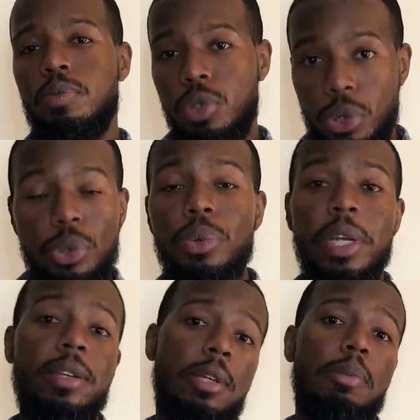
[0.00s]
You
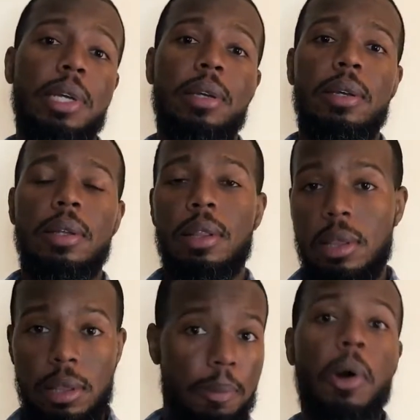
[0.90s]
need to be
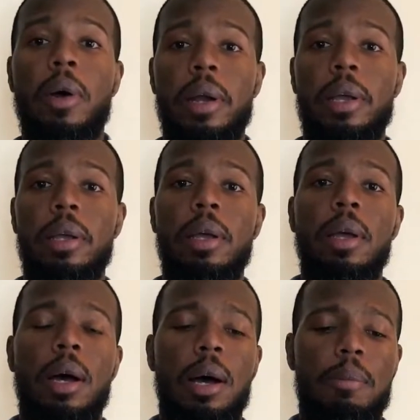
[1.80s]
the party.
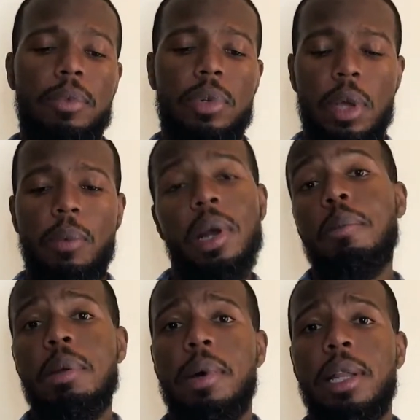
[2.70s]
And what I
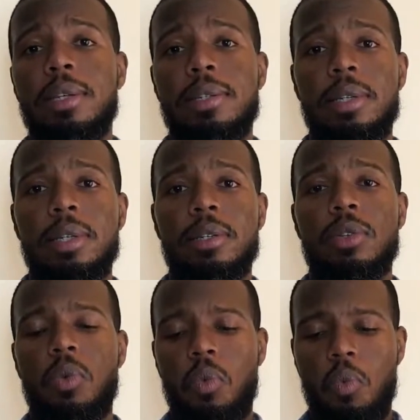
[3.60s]
mean by this
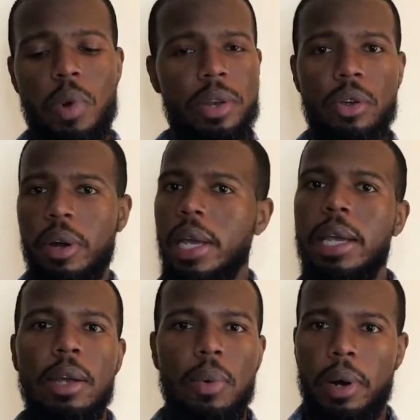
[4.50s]
is when you're
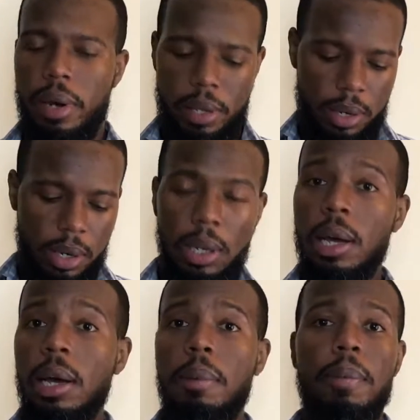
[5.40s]
anywhere, in the
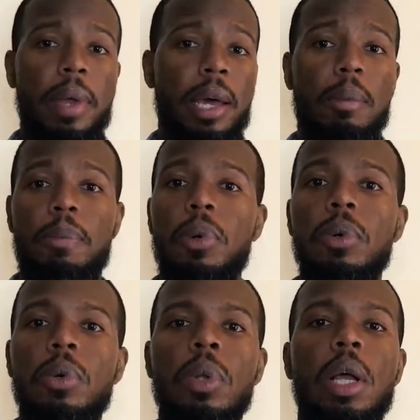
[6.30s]
club, at a
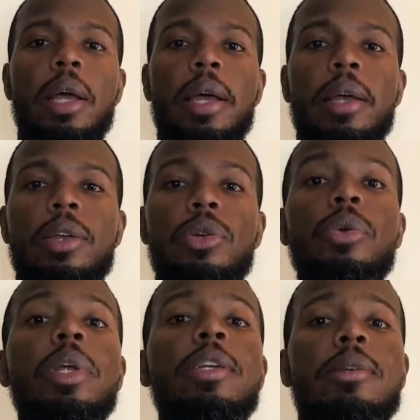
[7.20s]
pool, you
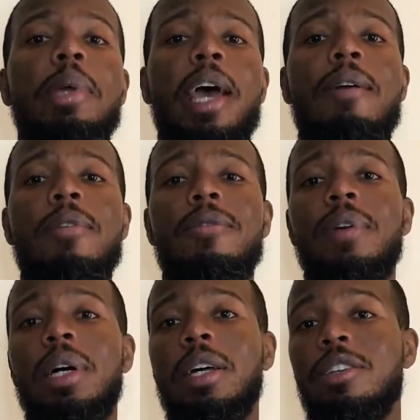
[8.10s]
need to be having
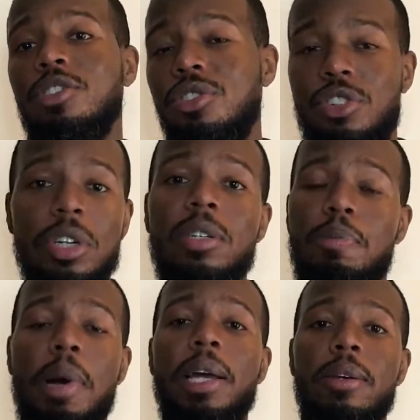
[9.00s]
fun just
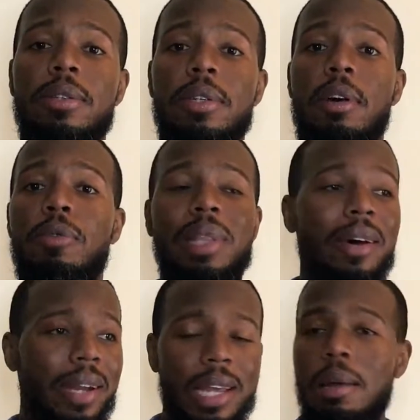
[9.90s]
by yourself
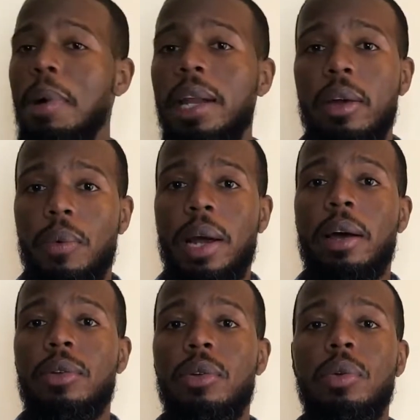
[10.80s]
without anybody
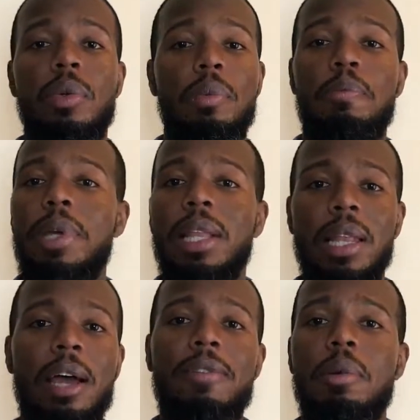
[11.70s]
around you. Be the
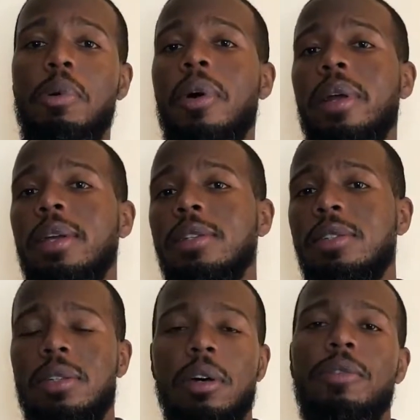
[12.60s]
life of the party,
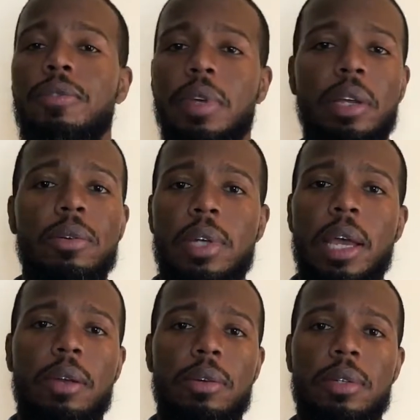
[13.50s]

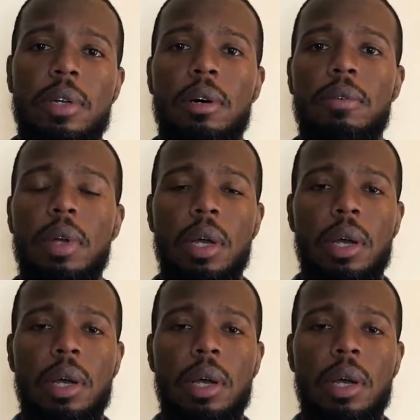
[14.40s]
self-entertain yourself.